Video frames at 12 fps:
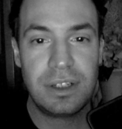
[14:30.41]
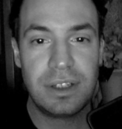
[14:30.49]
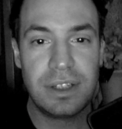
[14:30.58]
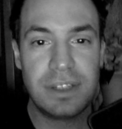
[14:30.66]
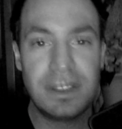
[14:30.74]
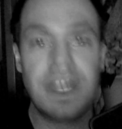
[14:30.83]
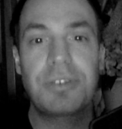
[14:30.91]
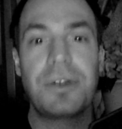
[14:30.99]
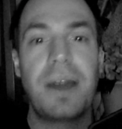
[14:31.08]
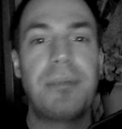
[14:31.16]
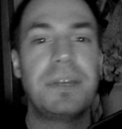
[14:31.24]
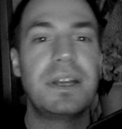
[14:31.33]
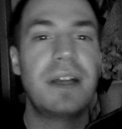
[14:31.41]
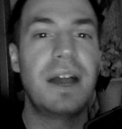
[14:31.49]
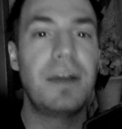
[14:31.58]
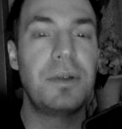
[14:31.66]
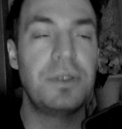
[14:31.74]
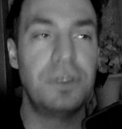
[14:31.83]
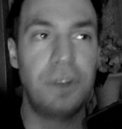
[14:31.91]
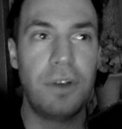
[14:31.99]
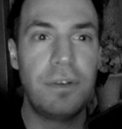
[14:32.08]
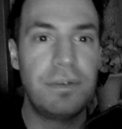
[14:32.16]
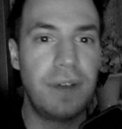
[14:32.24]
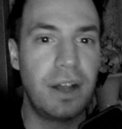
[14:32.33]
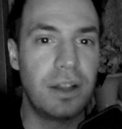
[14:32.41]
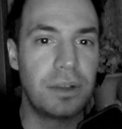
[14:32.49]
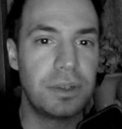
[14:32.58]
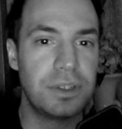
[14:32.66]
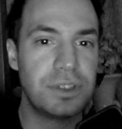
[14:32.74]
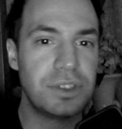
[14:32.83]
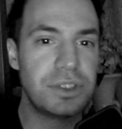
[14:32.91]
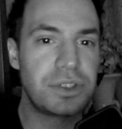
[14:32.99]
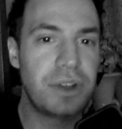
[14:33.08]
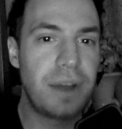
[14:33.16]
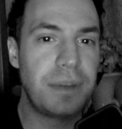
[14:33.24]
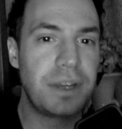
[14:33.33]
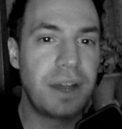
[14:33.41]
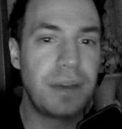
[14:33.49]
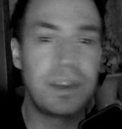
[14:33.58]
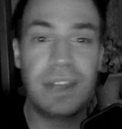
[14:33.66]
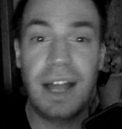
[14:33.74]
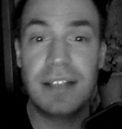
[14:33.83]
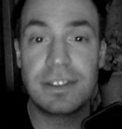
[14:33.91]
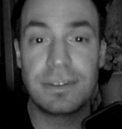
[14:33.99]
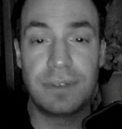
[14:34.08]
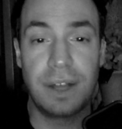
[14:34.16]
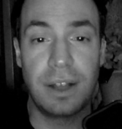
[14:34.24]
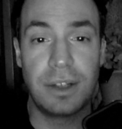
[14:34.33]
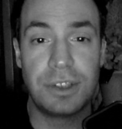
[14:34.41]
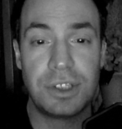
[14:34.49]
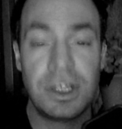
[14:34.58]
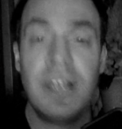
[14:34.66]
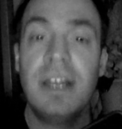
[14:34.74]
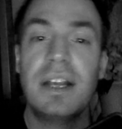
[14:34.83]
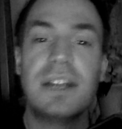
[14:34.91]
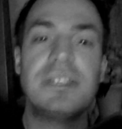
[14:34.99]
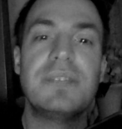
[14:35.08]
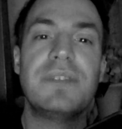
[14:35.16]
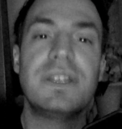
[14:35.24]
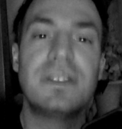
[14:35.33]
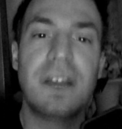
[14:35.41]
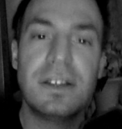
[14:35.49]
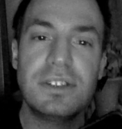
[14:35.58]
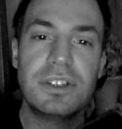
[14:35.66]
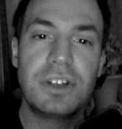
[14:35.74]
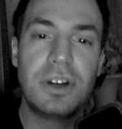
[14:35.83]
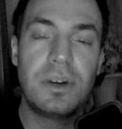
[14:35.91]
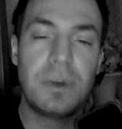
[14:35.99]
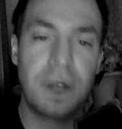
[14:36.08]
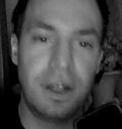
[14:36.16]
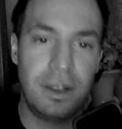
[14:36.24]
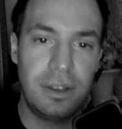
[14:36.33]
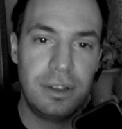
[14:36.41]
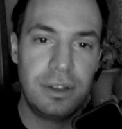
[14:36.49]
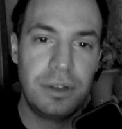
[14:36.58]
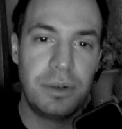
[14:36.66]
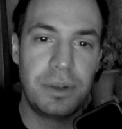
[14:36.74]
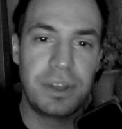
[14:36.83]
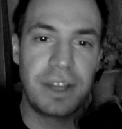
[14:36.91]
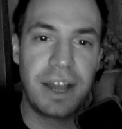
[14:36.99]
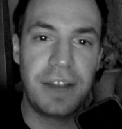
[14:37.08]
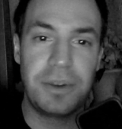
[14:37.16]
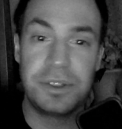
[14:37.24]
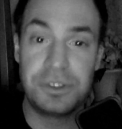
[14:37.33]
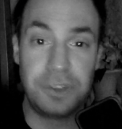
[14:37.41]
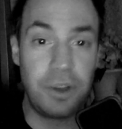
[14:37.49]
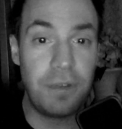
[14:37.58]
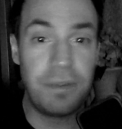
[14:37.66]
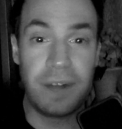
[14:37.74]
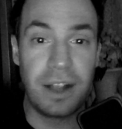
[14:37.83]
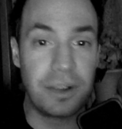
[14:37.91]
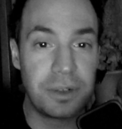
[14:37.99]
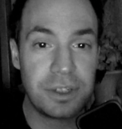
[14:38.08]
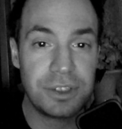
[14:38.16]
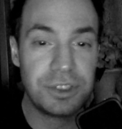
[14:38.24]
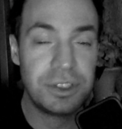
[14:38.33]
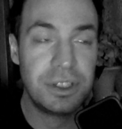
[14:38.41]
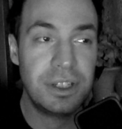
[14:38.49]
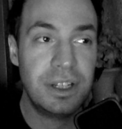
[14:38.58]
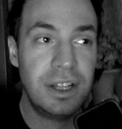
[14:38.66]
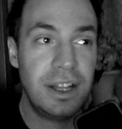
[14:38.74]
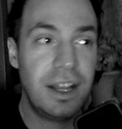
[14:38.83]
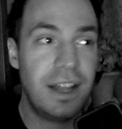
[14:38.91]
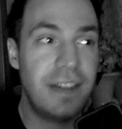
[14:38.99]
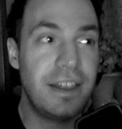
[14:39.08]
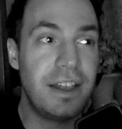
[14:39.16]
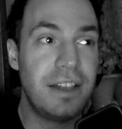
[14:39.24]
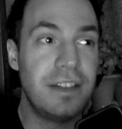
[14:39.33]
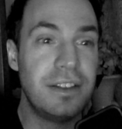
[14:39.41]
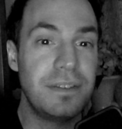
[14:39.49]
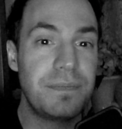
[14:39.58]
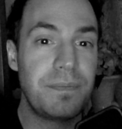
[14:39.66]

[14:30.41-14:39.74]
Let's not grab the guy with no followers. Let's grab the guy with lots of followers. Because if it doesn't go well with the guy who has no followers, then